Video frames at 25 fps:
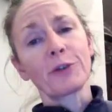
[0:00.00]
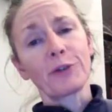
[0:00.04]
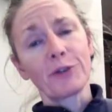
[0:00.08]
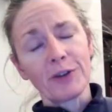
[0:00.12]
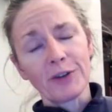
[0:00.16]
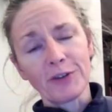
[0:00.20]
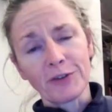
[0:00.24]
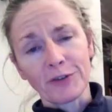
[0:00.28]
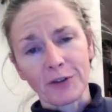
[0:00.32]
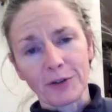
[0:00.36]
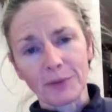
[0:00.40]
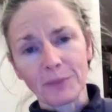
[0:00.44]

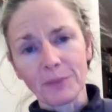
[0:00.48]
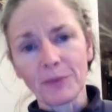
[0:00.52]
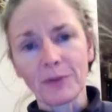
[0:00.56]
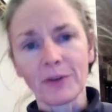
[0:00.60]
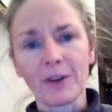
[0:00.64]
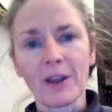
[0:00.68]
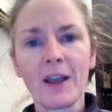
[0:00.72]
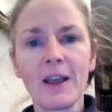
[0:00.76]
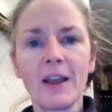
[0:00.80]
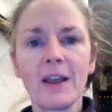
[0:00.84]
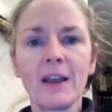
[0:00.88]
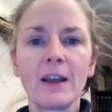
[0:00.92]

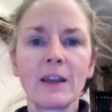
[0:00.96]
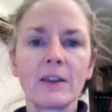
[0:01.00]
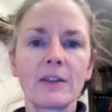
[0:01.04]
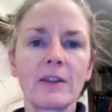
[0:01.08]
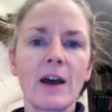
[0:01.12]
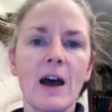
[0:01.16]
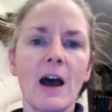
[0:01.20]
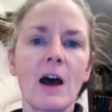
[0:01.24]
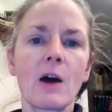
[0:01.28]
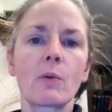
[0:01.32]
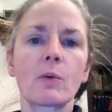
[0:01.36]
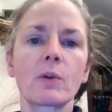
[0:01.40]
systems
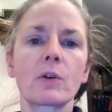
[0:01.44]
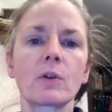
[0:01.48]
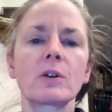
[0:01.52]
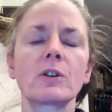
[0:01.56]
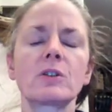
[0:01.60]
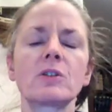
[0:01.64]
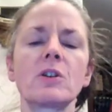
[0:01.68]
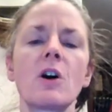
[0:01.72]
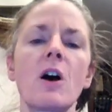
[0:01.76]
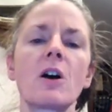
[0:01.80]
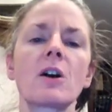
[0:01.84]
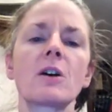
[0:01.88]
that we're
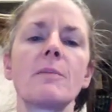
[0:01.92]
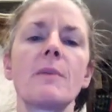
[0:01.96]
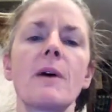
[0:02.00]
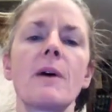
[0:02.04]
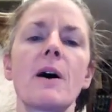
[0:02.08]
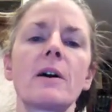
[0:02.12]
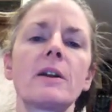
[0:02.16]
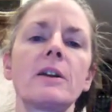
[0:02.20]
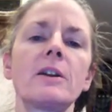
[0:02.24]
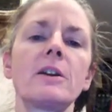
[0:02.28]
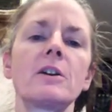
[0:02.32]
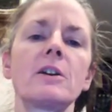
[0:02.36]
going to talk
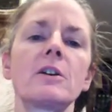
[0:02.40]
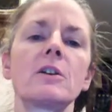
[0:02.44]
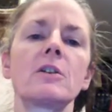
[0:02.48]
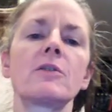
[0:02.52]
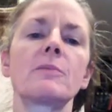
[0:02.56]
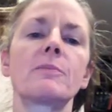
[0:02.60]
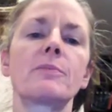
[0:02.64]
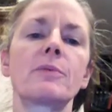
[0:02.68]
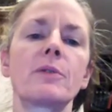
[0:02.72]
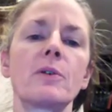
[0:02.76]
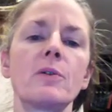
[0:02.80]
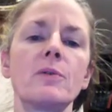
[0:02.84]
about here:
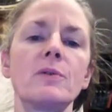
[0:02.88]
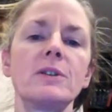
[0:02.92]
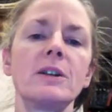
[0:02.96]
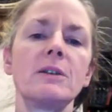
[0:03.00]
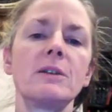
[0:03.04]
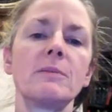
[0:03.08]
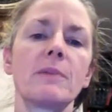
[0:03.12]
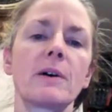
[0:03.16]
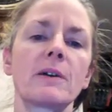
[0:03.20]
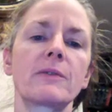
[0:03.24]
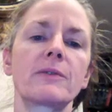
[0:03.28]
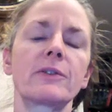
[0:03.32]
the
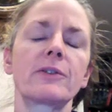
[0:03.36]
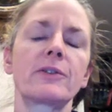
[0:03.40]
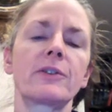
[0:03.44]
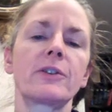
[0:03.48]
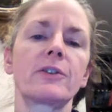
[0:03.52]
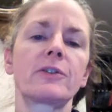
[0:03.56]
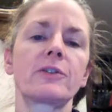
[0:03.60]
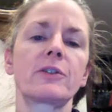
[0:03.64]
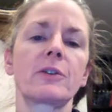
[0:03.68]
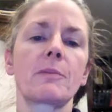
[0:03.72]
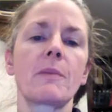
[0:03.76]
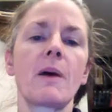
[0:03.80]
protein buffer
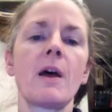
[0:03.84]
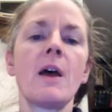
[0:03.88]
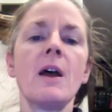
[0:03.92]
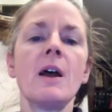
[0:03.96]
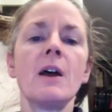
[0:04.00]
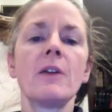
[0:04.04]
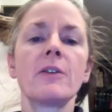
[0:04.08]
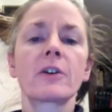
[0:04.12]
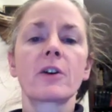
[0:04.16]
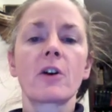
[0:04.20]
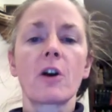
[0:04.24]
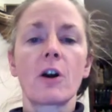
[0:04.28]
system,
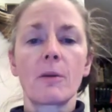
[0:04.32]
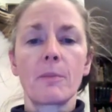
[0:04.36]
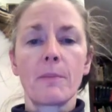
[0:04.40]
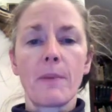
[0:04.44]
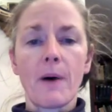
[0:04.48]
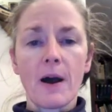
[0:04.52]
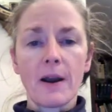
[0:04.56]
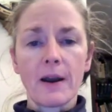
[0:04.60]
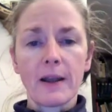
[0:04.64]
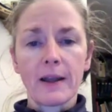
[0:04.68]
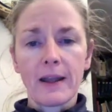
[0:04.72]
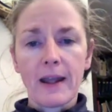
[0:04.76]
the
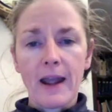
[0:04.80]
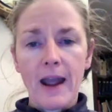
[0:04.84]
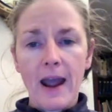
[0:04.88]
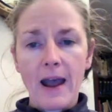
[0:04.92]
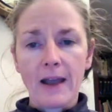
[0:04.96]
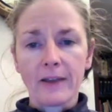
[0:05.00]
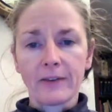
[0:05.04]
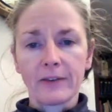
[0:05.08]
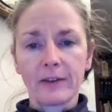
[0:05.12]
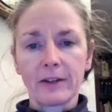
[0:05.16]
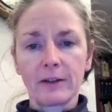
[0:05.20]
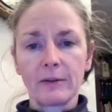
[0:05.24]
carbonic
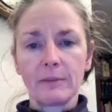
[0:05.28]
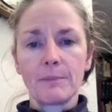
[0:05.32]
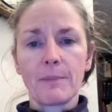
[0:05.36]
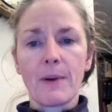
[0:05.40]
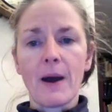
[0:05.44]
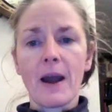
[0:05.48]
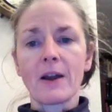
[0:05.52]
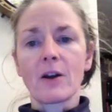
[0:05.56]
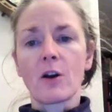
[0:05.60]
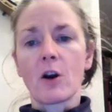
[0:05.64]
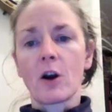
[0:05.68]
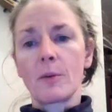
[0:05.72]
acid
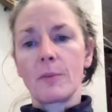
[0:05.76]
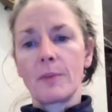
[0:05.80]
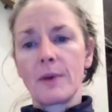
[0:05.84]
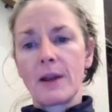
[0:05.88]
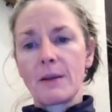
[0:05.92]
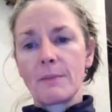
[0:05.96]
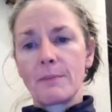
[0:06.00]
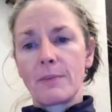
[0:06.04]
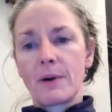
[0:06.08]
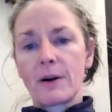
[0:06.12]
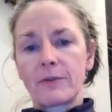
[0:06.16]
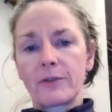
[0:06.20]

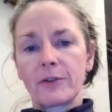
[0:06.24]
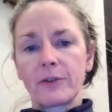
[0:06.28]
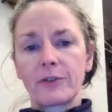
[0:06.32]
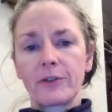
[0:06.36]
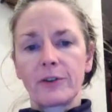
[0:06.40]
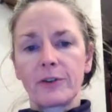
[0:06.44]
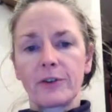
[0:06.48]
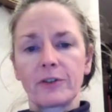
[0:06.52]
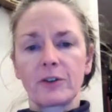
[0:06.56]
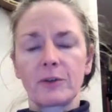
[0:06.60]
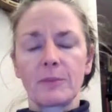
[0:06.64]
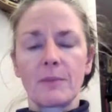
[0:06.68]
bicarbonate buffer
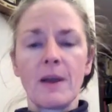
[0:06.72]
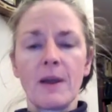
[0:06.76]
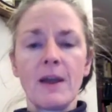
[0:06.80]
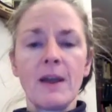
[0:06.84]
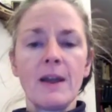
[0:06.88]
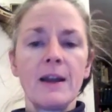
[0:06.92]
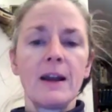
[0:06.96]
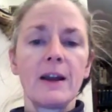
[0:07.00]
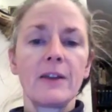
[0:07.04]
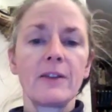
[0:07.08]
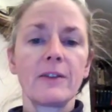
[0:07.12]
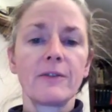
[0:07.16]
system,
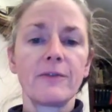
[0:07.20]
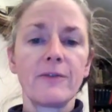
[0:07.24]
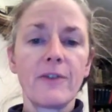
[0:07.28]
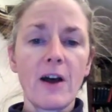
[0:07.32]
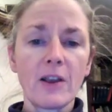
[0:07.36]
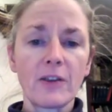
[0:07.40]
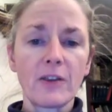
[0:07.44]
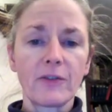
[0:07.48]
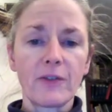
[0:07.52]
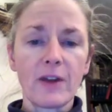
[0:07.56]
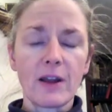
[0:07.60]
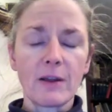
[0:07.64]
and the
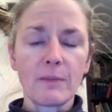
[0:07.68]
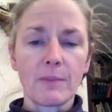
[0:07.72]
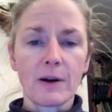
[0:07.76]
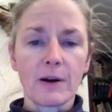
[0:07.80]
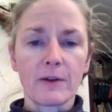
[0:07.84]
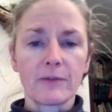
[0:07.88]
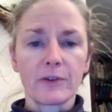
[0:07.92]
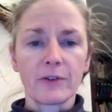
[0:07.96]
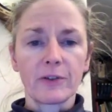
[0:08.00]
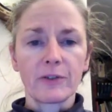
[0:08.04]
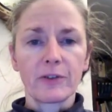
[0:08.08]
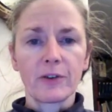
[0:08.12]
phosphate
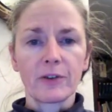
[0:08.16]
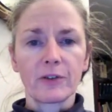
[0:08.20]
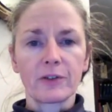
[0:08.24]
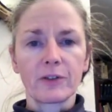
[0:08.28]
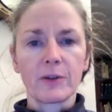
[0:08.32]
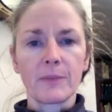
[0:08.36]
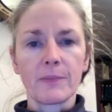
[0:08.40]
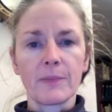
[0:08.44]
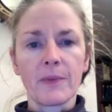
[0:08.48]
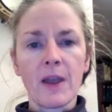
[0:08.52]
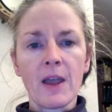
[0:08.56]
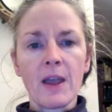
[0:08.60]
buffer
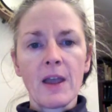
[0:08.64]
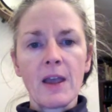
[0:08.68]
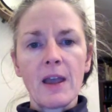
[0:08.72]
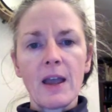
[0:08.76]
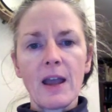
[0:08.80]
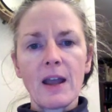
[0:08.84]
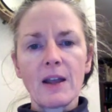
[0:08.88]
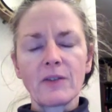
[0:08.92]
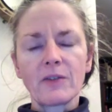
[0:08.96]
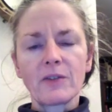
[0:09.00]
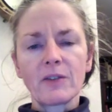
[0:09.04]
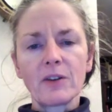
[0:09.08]
system.
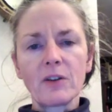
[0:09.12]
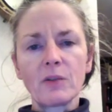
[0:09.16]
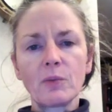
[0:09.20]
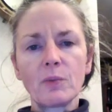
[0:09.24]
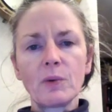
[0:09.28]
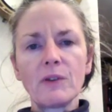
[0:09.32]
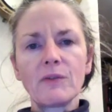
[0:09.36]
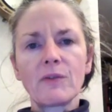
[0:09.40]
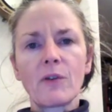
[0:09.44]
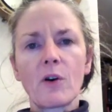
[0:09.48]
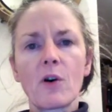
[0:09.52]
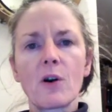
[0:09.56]
And
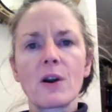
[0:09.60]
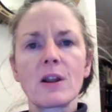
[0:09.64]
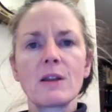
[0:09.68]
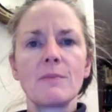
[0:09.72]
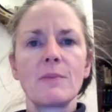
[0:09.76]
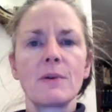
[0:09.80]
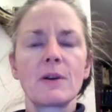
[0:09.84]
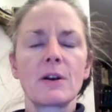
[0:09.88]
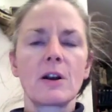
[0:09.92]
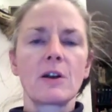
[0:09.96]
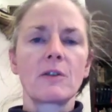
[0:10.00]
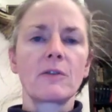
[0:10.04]
since we've already
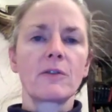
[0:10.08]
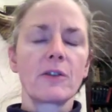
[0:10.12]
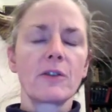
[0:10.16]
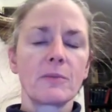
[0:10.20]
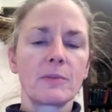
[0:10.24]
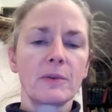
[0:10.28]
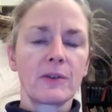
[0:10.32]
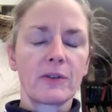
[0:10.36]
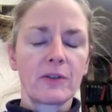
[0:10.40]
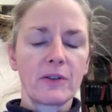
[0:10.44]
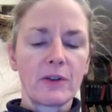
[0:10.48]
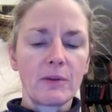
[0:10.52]
been over
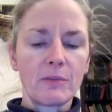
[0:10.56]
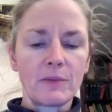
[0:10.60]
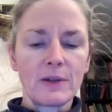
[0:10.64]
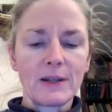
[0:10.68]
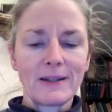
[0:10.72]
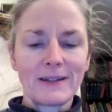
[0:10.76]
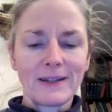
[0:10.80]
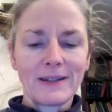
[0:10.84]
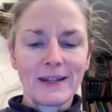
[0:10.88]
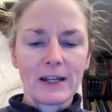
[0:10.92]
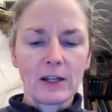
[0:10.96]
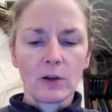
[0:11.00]
them in some
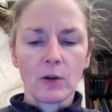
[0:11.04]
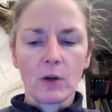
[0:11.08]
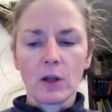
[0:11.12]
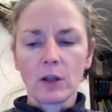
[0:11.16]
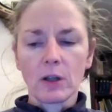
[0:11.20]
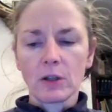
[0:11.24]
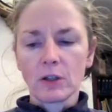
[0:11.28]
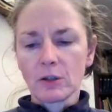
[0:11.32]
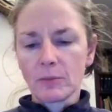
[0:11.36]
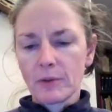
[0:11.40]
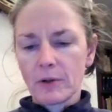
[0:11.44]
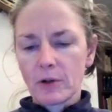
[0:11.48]
detail
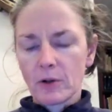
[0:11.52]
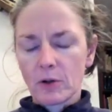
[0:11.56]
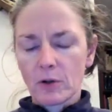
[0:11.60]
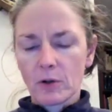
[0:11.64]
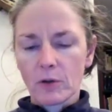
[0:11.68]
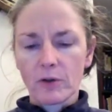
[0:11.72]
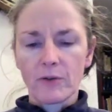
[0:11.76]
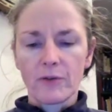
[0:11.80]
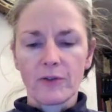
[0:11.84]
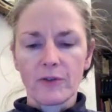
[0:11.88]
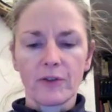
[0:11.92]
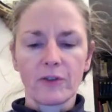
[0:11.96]
a little bit
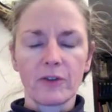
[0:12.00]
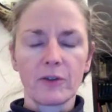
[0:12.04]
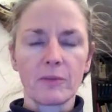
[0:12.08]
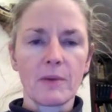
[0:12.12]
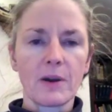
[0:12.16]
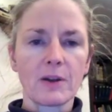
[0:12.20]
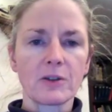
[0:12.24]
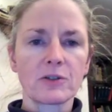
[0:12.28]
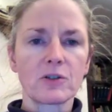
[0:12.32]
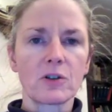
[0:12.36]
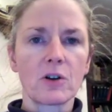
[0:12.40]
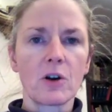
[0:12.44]
earlier in the
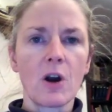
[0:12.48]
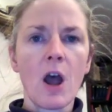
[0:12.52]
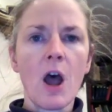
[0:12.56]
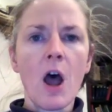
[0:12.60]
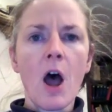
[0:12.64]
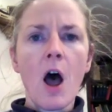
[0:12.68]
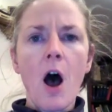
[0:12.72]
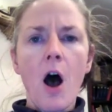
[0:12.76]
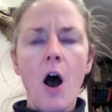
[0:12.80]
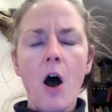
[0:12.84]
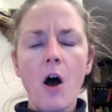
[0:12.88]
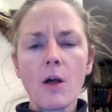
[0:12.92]
semester,
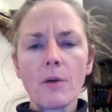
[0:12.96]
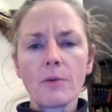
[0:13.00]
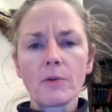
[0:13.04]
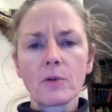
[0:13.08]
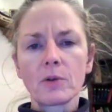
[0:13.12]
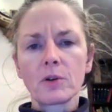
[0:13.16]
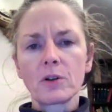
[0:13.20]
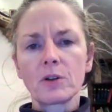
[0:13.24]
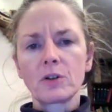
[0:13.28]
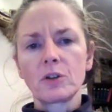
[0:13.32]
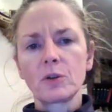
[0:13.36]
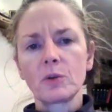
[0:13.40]
all I'm
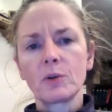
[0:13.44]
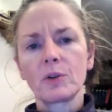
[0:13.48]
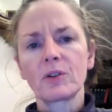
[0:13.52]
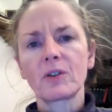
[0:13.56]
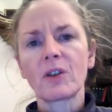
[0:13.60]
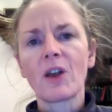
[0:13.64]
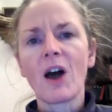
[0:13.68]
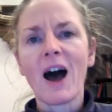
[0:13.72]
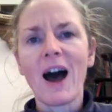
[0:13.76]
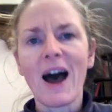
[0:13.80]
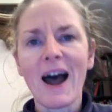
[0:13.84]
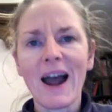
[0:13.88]
going to do
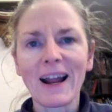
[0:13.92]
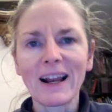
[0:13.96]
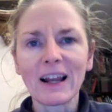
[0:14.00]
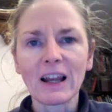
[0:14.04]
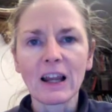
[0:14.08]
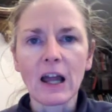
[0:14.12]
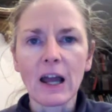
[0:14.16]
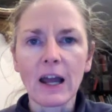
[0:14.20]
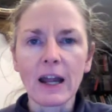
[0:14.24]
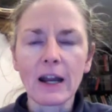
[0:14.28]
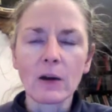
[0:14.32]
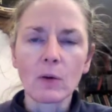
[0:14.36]
is
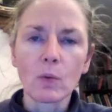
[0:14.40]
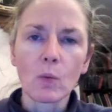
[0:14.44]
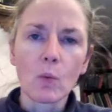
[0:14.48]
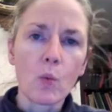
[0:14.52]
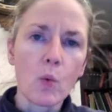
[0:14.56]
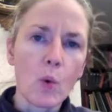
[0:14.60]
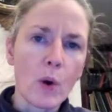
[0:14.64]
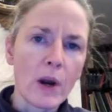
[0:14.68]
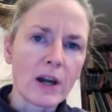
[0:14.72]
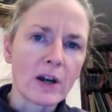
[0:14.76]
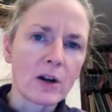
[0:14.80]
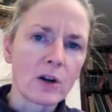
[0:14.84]
highlight
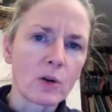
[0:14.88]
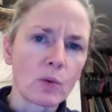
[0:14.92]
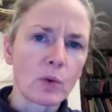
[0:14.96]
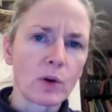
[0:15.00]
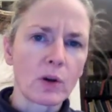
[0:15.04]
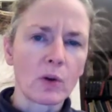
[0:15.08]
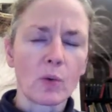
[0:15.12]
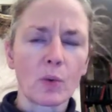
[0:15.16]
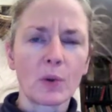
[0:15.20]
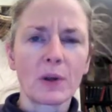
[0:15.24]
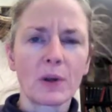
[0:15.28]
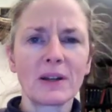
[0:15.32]
where
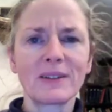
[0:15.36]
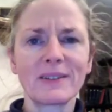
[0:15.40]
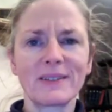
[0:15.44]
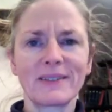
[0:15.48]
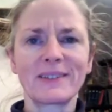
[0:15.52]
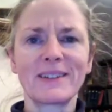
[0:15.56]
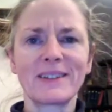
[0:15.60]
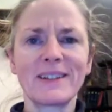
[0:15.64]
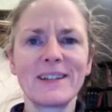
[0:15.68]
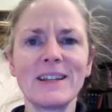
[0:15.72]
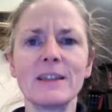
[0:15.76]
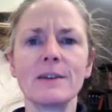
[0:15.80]
we're going to
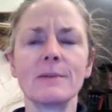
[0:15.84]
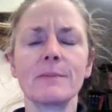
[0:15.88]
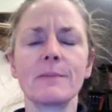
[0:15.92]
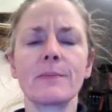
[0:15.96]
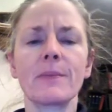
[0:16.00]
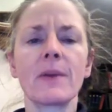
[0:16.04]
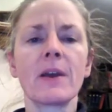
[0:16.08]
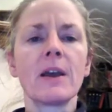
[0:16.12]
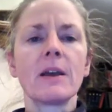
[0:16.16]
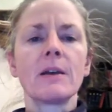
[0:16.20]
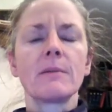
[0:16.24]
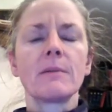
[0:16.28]
see
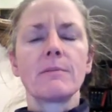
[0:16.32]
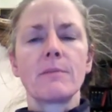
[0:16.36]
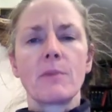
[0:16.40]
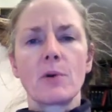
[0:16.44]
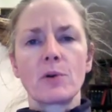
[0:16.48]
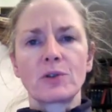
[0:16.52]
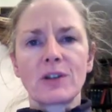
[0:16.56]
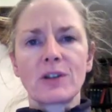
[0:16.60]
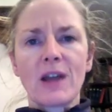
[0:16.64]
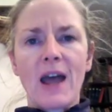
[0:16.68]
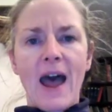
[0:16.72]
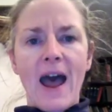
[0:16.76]
them
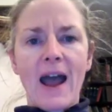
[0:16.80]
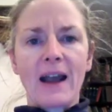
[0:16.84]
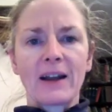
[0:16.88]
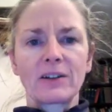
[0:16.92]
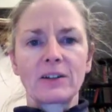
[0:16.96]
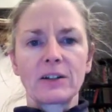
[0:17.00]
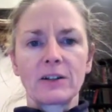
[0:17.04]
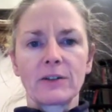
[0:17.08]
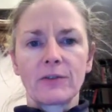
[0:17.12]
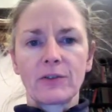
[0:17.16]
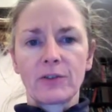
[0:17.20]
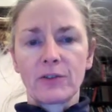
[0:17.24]
most
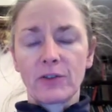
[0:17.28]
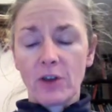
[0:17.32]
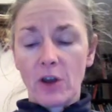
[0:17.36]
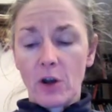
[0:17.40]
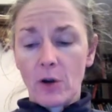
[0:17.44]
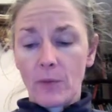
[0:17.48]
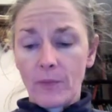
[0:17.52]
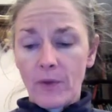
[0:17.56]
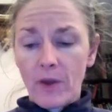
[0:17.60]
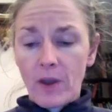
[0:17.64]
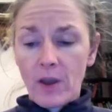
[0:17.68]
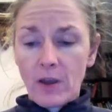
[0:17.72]
active.
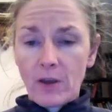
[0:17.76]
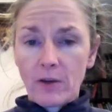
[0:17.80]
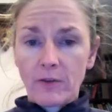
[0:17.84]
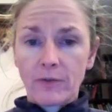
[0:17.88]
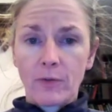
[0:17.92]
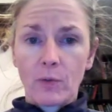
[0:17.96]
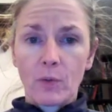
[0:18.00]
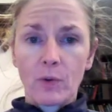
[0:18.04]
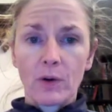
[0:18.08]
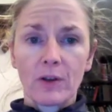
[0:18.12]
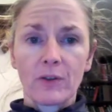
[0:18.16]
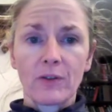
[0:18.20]
So,
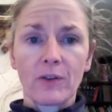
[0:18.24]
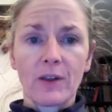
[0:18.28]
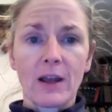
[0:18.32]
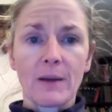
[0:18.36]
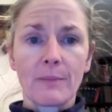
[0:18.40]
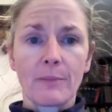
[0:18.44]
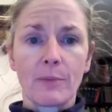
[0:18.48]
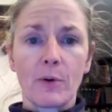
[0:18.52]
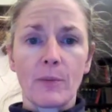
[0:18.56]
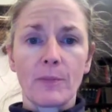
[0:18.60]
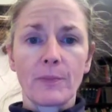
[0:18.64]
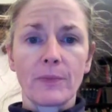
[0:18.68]
for
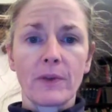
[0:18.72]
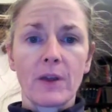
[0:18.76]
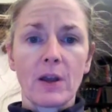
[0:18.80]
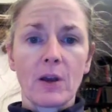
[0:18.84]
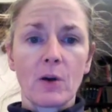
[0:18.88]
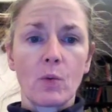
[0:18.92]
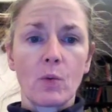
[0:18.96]
example,